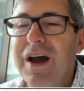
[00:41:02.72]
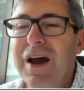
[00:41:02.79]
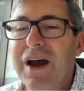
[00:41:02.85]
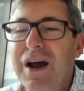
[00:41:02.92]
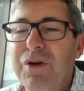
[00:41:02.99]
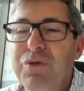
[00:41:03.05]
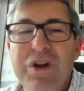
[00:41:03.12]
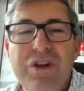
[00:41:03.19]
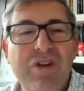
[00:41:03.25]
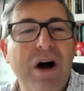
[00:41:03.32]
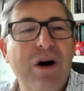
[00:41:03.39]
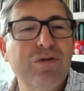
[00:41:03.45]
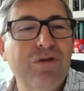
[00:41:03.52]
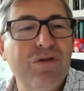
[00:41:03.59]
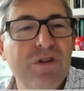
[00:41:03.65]
uh, reach
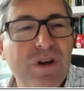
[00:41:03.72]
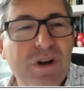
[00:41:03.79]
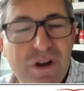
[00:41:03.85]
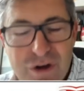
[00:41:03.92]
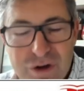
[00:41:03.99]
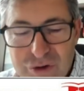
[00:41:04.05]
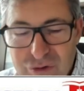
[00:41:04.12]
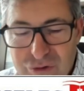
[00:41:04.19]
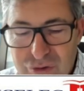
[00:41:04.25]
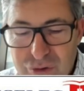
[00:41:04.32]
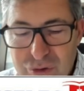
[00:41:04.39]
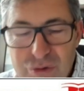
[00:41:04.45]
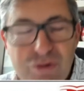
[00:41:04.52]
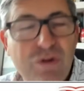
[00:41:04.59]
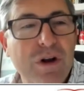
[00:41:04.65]
out
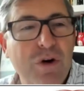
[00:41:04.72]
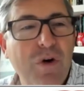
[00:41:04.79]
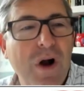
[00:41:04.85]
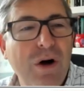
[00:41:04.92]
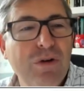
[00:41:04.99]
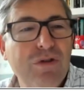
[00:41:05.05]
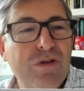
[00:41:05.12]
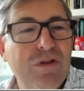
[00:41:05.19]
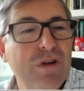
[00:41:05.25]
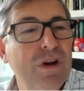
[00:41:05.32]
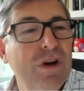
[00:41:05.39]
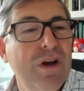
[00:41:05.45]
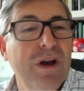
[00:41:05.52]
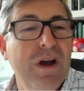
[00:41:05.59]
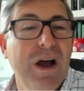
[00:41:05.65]
to, to the crowds
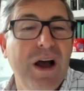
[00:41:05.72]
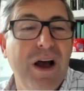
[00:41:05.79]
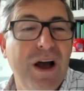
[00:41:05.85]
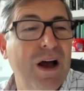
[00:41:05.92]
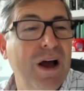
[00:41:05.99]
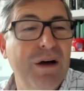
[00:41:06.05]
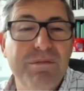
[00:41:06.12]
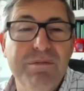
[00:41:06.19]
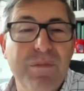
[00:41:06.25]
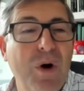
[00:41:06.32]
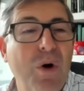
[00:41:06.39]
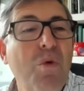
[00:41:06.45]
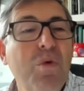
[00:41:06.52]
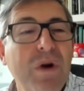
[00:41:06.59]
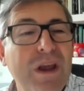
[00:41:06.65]
uh,
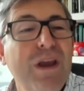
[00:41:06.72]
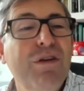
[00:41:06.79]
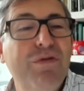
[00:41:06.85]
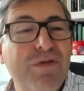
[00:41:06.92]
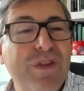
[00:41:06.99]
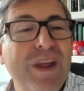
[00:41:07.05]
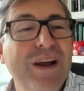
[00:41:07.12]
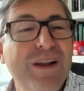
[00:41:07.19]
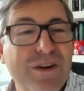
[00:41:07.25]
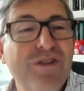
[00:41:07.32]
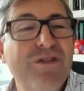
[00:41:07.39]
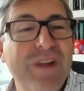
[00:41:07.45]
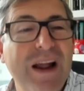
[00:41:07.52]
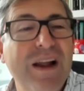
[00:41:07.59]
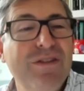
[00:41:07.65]
only if they
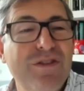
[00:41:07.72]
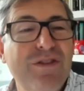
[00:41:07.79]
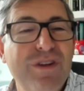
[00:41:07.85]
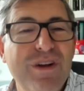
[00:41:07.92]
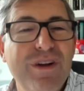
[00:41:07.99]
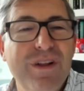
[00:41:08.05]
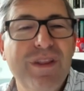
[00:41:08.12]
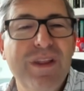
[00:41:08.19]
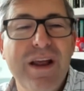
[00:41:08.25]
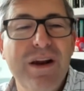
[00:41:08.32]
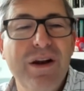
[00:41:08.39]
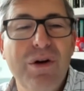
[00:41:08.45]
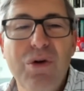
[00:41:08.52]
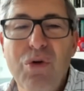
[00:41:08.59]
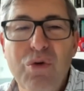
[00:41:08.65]
understand
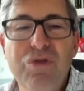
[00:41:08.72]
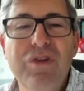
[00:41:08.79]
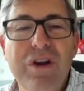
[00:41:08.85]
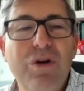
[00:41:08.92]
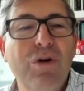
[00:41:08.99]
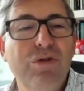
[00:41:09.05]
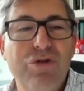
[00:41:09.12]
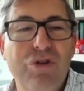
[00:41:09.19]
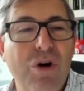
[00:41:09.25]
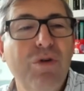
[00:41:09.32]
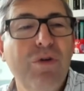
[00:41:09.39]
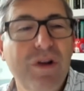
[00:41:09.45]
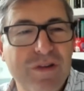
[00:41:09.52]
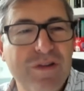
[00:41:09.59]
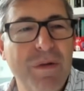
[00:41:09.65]
that losing
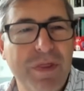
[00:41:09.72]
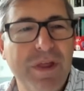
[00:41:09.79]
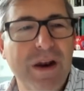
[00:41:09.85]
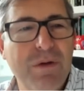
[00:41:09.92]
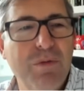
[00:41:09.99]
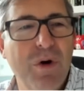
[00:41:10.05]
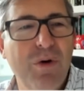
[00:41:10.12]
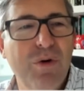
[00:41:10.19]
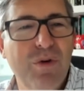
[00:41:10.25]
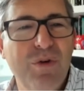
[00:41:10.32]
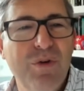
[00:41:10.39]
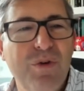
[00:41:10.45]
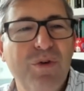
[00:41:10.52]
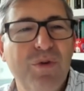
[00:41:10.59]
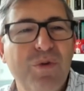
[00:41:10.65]
control is something that
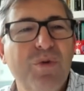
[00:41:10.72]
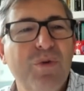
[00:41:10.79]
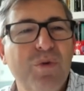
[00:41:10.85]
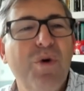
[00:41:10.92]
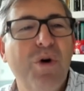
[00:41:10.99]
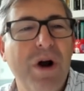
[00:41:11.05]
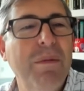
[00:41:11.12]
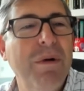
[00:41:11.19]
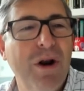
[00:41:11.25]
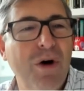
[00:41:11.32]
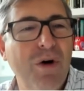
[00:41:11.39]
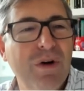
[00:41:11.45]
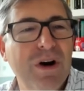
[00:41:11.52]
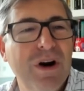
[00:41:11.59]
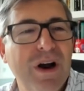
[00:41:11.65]
will will come
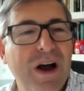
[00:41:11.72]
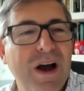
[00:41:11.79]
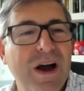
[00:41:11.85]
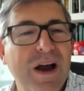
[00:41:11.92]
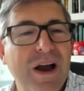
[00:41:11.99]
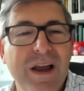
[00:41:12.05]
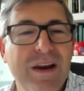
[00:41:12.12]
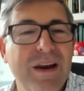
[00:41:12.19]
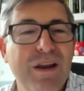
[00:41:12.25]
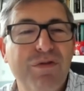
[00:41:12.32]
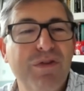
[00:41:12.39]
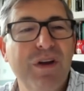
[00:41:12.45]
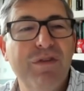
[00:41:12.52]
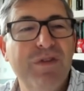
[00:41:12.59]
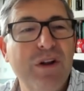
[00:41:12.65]
along, uh, and
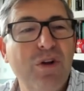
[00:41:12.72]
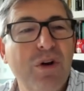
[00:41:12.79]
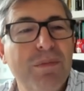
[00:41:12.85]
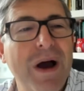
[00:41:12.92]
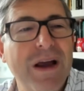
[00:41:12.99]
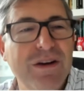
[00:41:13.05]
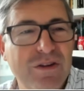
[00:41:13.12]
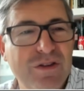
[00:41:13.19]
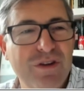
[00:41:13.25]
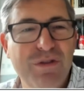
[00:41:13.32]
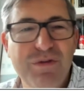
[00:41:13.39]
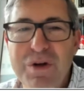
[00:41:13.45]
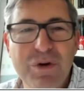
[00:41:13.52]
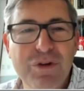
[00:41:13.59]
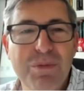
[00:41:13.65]
if, if they don't mind it.
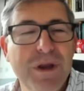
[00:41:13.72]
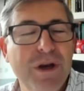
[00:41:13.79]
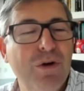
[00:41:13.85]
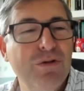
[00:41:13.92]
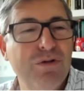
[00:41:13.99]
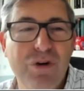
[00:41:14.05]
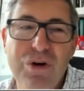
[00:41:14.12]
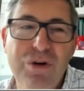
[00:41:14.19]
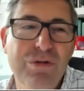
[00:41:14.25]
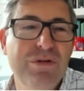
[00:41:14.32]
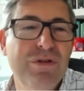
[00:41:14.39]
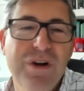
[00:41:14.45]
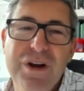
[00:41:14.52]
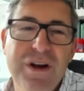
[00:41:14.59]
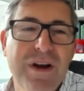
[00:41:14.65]
If they want to be in control,
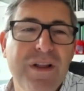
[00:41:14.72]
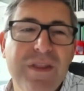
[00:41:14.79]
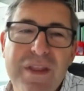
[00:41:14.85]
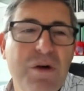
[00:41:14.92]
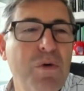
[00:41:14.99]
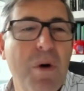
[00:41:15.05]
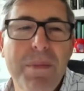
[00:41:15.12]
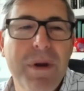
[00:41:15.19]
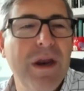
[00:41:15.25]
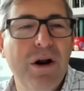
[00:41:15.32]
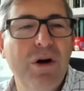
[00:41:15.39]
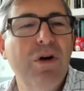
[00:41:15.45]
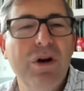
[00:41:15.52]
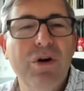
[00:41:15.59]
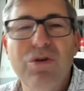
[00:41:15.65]
they will be
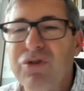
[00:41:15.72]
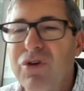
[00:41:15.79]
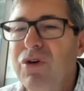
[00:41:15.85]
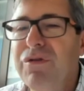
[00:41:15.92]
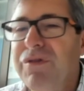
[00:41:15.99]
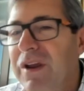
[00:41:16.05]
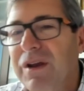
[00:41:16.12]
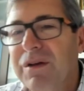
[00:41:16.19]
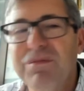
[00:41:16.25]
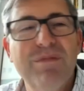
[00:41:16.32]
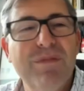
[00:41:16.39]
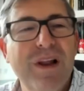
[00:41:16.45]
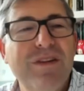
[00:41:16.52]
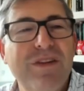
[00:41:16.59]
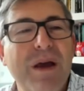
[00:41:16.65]
in, in control of a,
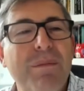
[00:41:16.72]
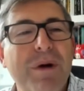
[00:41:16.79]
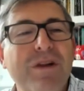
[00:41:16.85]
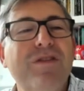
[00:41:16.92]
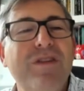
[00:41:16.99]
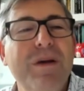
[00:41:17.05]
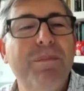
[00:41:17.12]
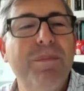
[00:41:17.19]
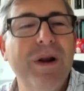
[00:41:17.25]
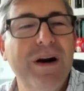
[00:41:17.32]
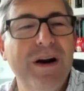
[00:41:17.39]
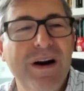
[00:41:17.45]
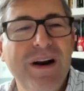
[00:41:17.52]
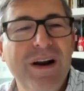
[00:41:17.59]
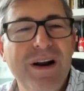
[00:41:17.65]
let's say, a much
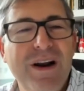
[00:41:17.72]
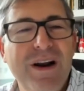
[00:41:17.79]
simpler